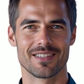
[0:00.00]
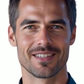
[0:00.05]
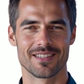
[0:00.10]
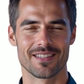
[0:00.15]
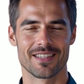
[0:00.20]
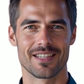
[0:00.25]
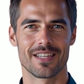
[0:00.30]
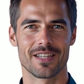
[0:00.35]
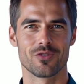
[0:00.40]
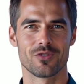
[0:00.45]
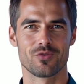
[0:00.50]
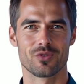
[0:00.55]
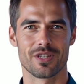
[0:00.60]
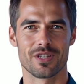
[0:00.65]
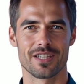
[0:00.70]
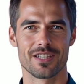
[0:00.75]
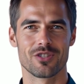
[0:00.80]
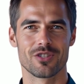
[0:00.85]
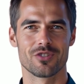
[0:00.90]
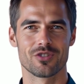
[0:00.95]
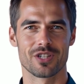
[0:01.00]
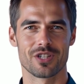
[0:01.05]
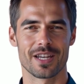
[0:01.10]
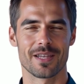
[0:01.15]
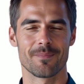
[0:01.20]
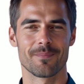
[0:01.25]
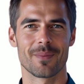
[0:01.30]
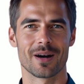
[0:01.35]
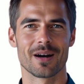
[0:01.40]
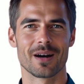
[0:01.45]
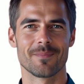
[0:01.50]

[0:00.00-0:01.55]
literally shape our